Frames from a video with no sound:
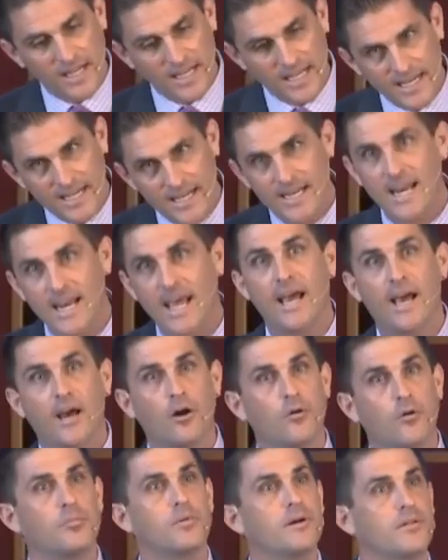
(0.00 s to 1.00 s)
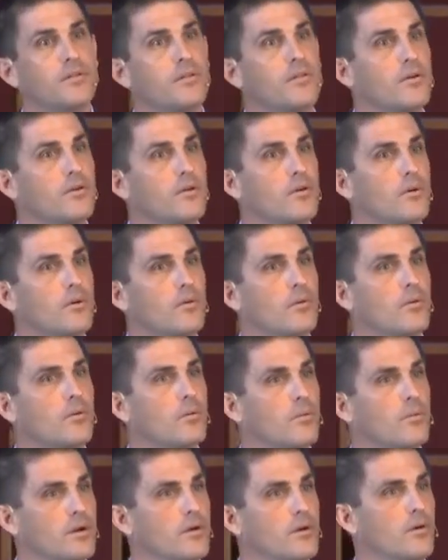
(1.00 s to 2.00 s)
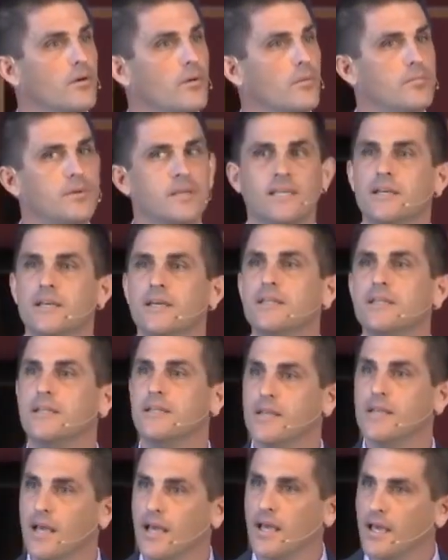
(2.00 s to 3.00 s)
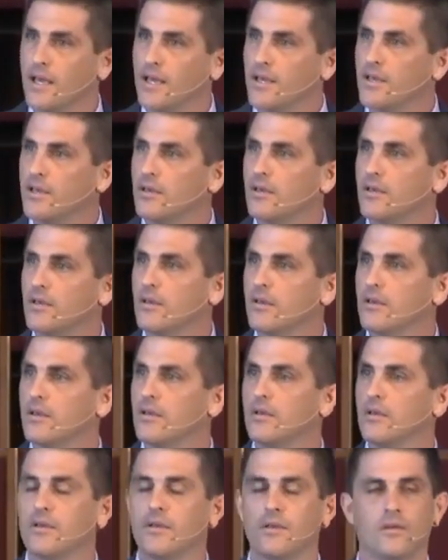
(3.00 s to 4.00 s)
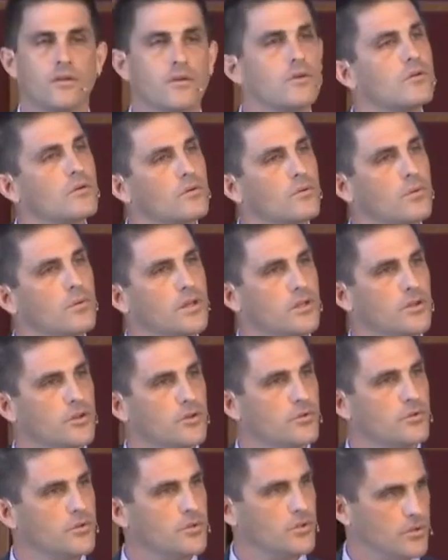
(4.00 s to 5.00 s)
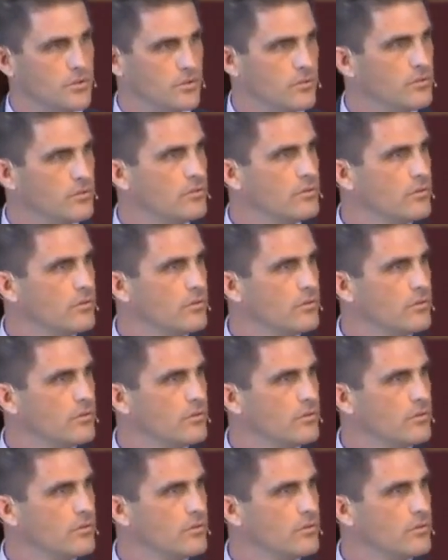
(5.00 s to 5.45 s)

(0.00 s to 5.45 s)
need it now, but there will be a day when you do.